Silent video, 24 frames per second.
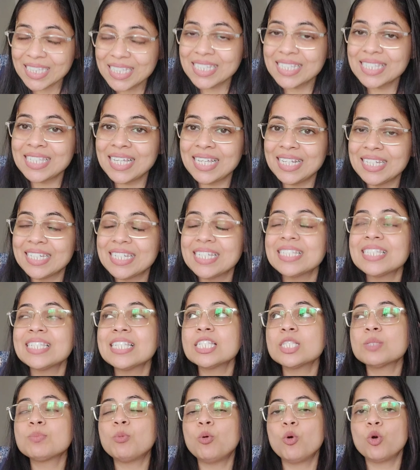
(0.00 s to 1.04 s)
this sentence
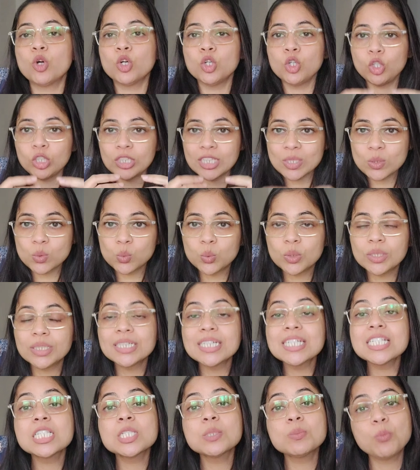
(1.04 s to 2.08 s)
is spoken or this
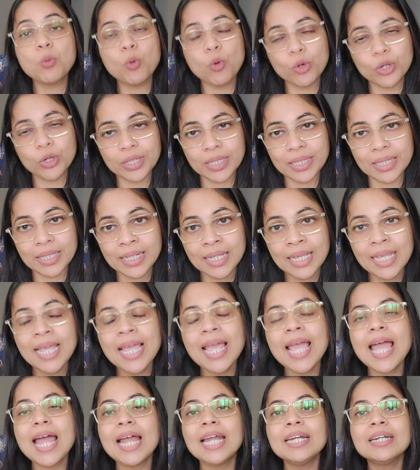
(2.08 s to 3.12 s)
word is spoken,
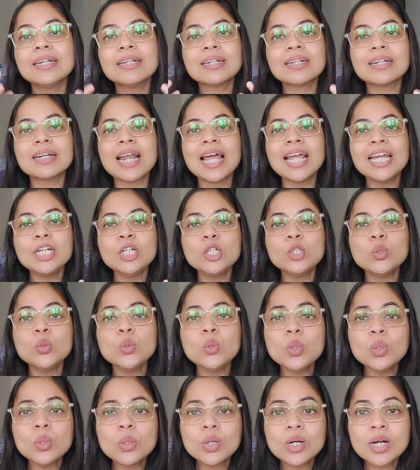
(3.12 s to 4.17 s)
and try
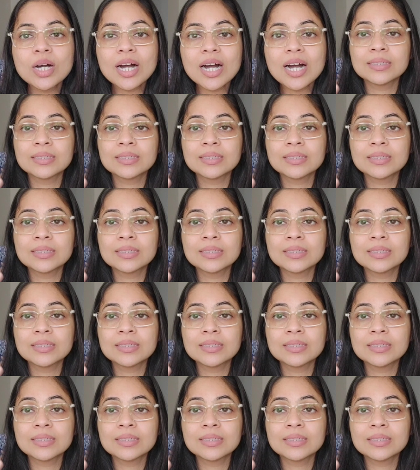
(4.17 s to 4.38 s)
to